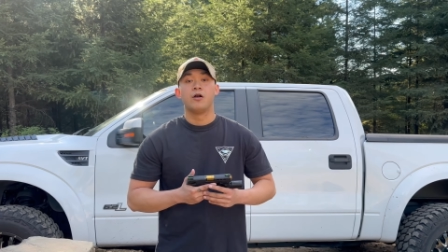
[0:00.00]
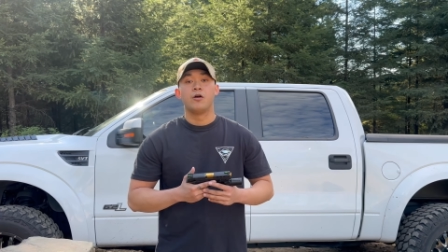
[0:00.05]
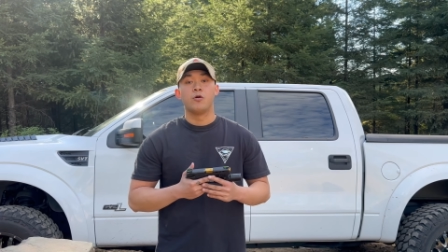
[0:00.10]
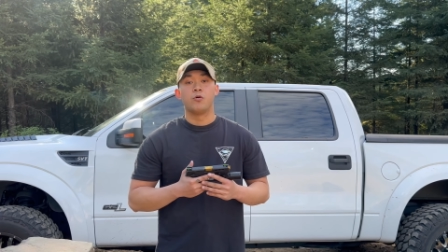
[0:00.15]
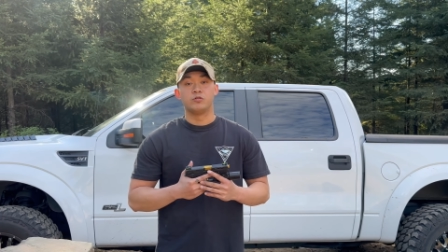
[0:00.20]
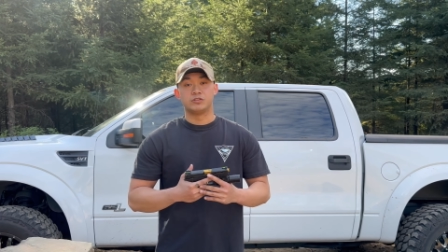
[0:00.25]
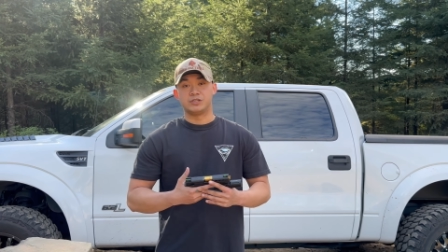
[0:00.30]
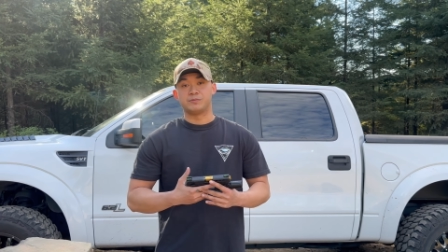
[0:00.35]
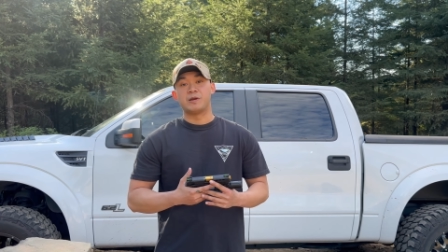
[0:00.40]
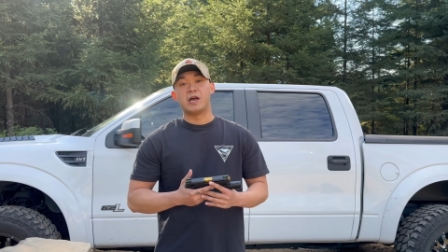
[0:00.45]

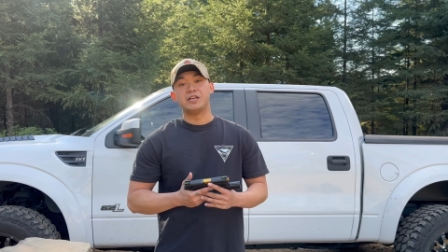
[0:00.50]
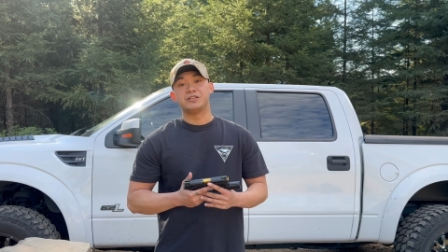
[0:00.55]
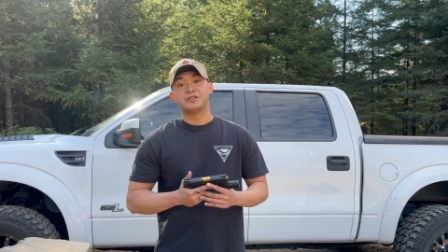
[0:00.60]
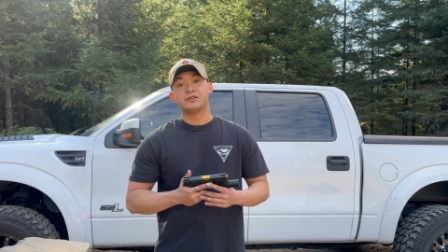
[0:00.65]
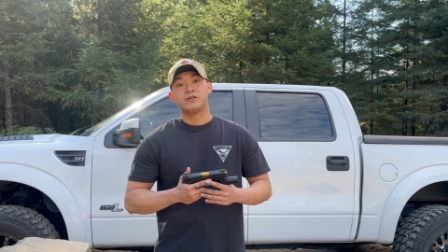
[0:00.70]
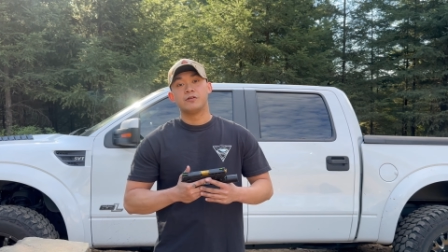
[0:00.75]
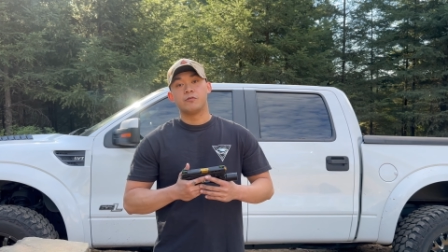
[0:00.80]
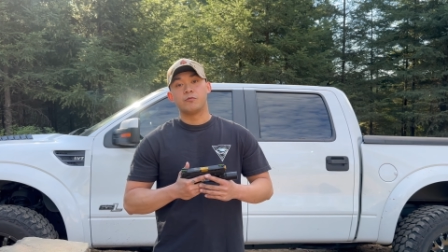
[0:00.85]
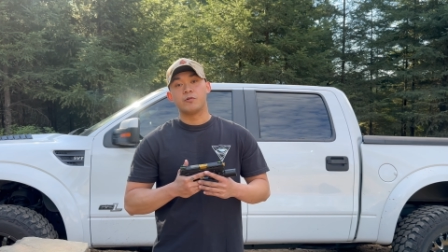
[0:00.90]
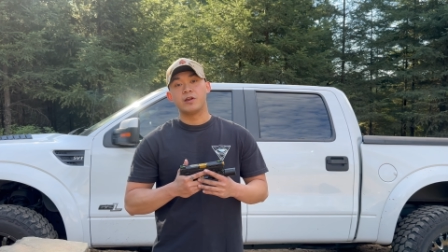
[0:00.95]
What's up, guys?
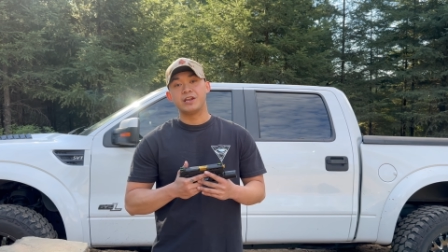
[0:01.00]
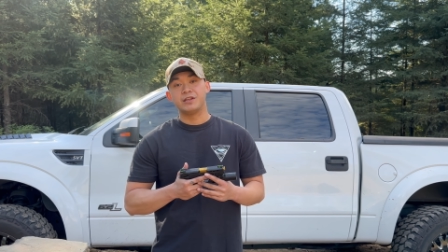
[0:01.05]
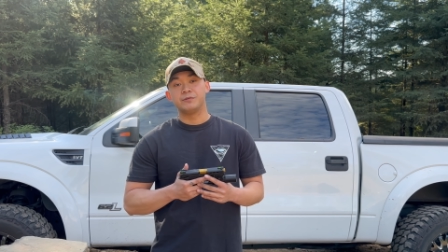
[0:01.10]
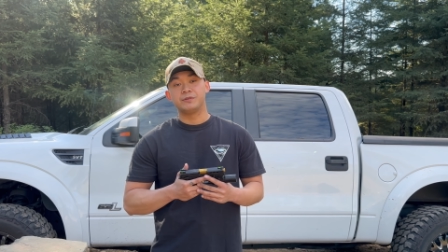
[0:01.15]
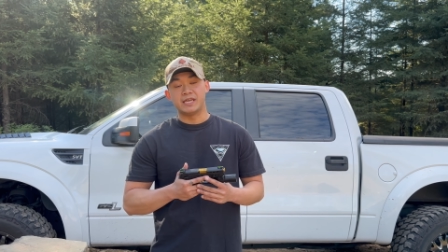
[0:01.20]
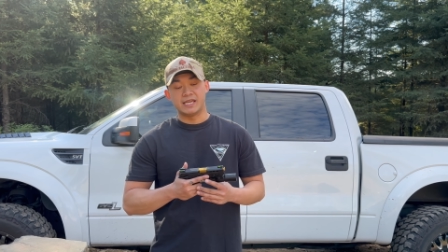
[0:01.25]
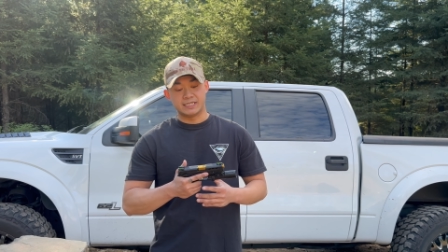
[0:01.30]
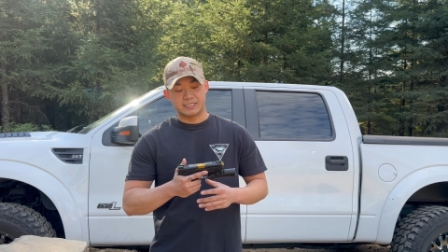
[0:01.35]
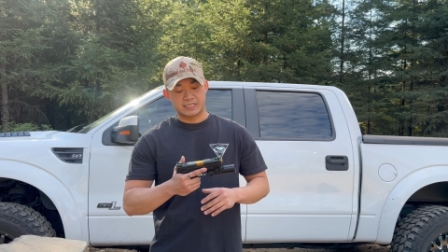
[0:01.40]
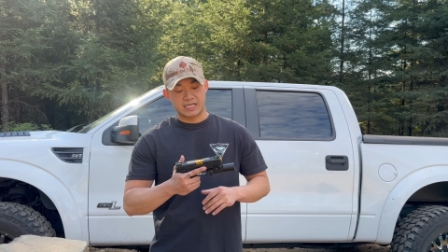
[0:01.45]
Randy with
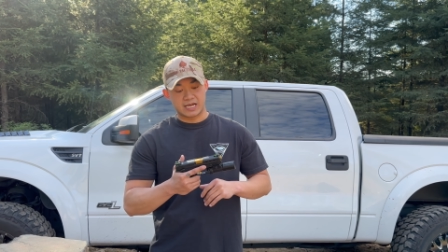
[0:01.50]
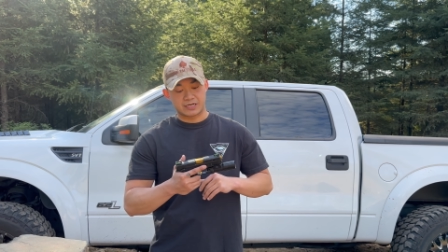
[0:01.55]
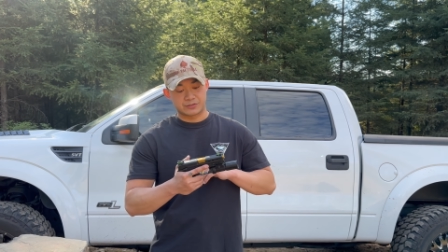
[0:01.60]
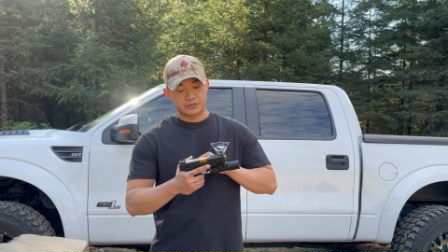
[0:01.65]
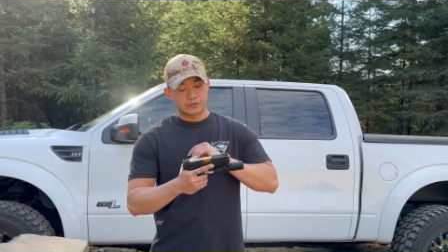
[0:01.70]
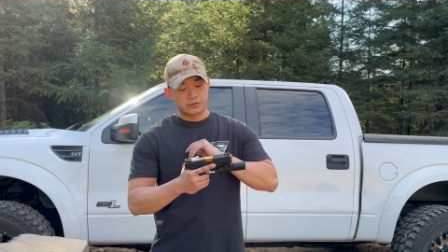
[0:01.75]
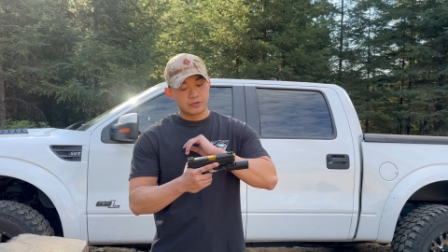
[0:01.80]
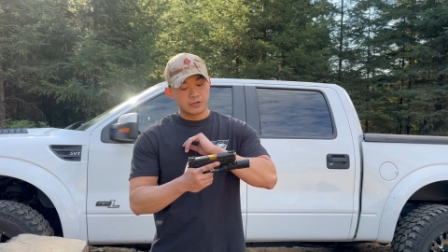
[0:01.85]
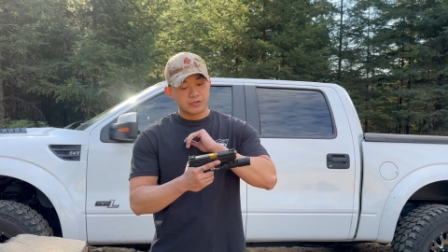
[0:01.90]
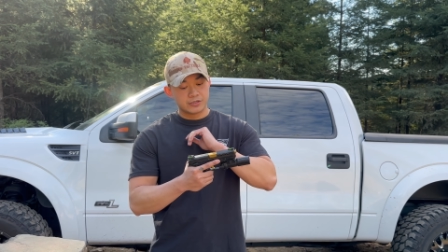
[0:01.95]
Ace
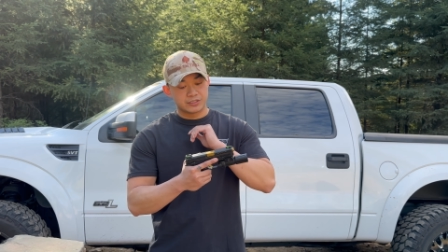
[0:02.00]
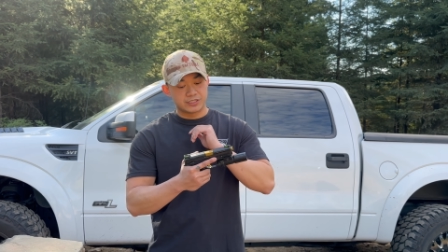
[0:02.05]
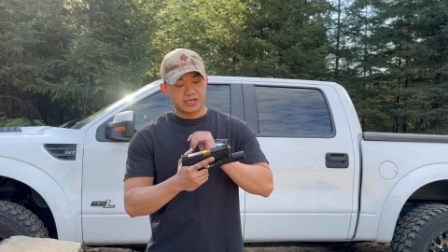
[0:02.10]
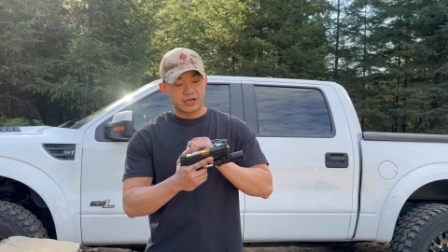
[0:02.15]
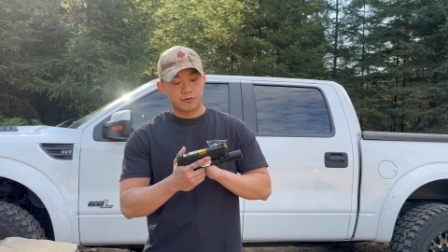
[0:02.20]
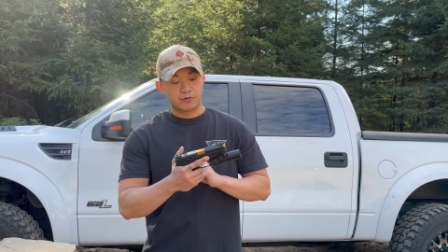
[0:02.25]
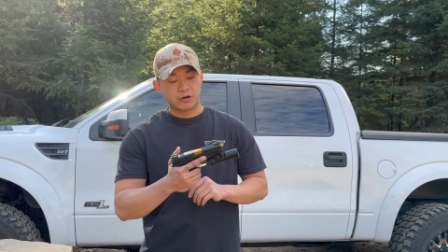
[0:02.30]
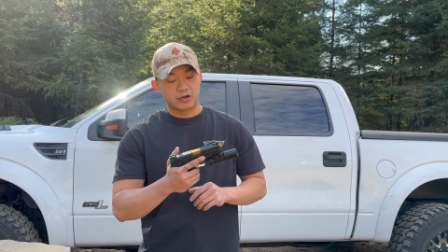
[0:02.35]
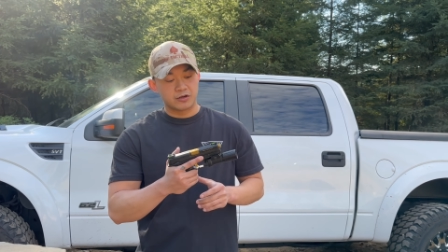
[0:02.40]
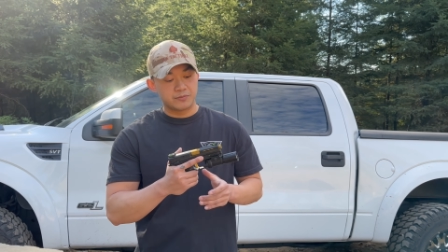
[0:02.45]
Tactical. Today
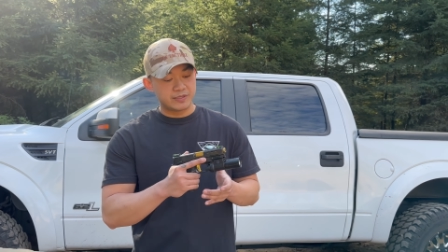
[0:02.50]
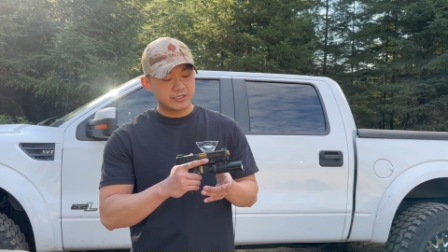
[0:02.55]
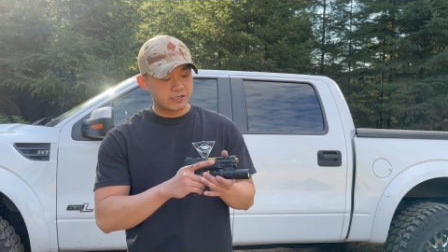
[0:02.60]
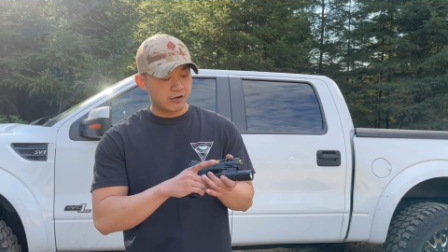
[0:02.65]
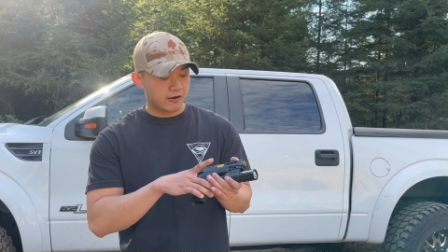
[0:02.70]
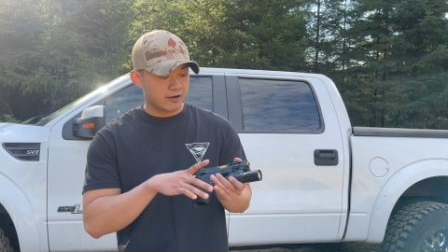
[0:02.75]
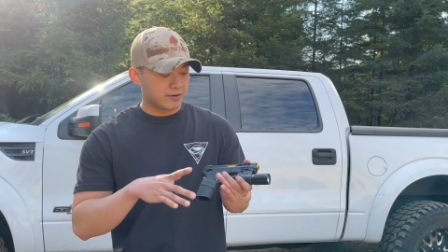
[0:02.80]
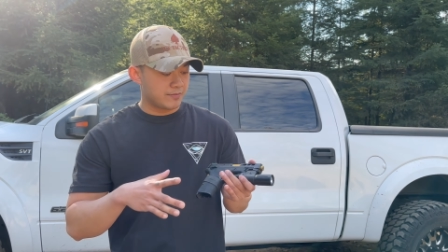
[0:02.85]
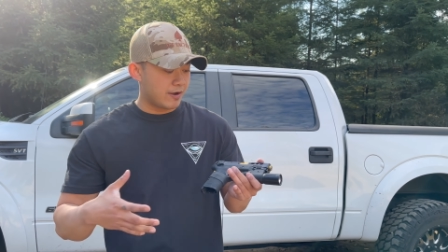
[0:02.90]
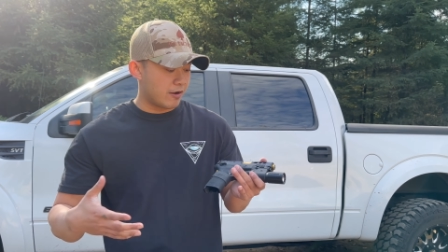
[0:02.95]
we're going to be
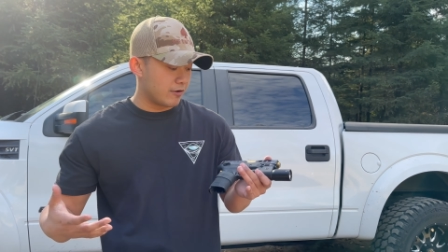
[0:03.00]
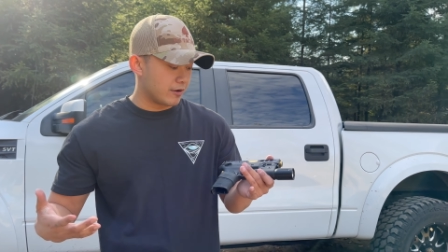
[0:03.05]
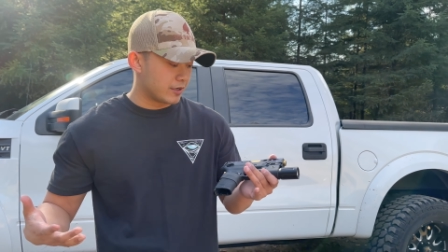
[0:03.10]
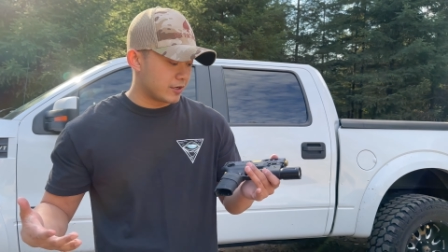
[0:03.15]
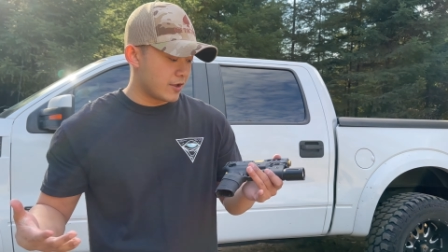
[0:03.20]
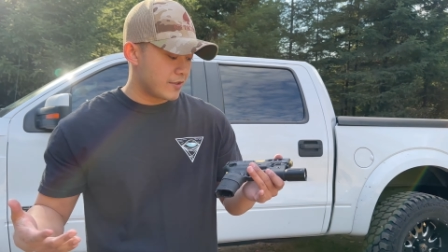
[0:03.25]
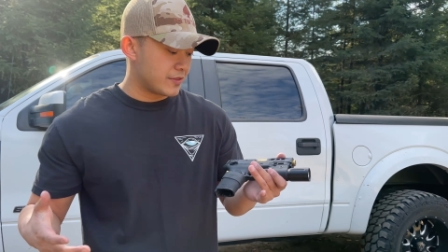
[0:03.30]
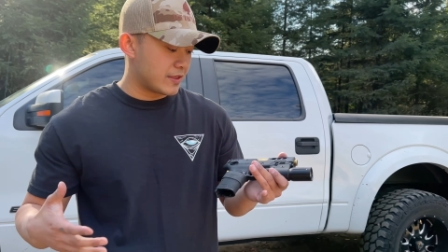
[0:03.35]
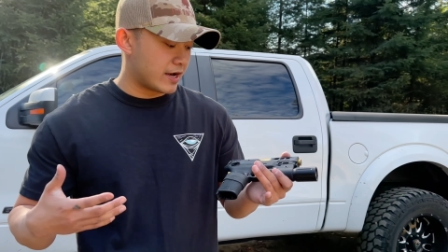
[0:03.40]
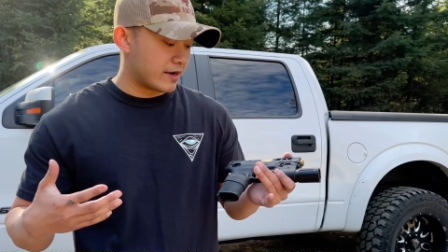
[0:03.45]
talking about a
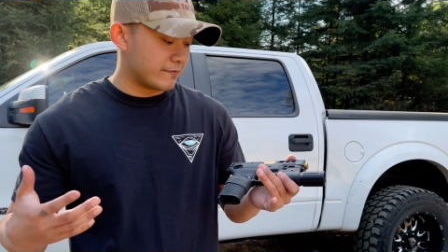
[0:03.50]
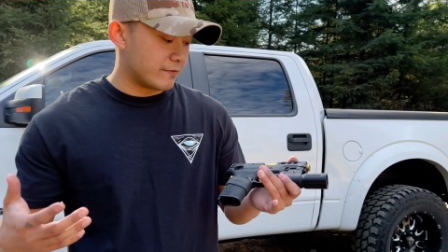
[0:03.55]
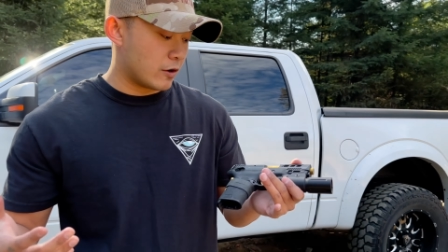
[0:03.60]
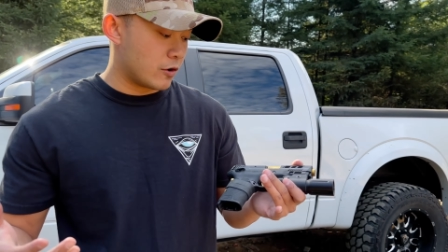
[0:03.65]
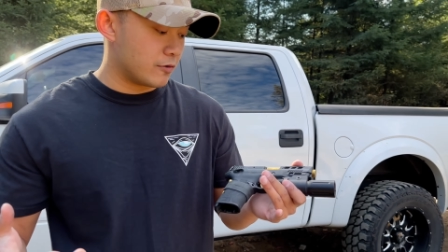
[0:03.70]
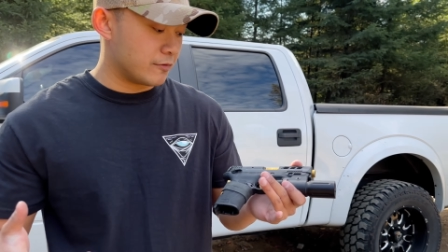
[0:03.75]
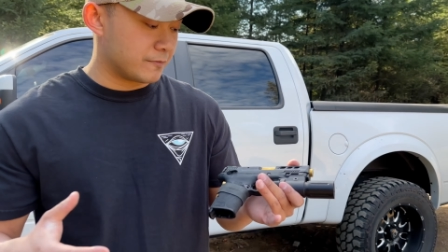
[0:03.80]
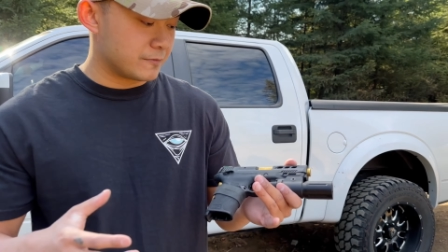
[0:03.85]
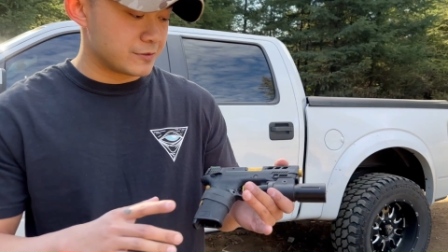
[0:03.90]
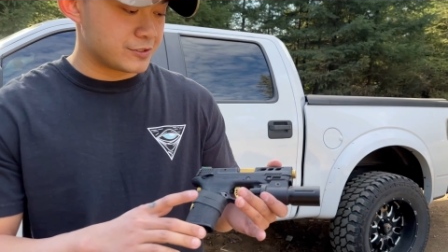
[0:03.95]
gun that I've owned for